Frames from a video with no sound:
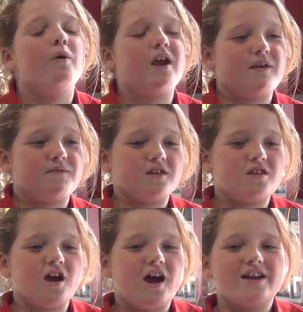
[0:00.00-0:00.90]
We have
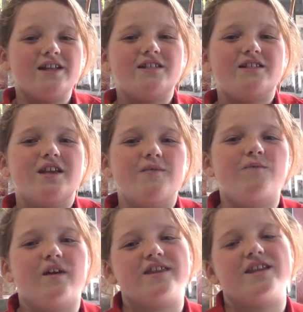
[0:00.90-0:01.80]
decided to
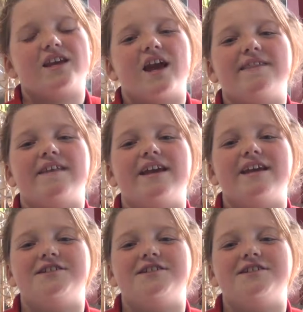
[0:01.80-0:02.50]
investigate the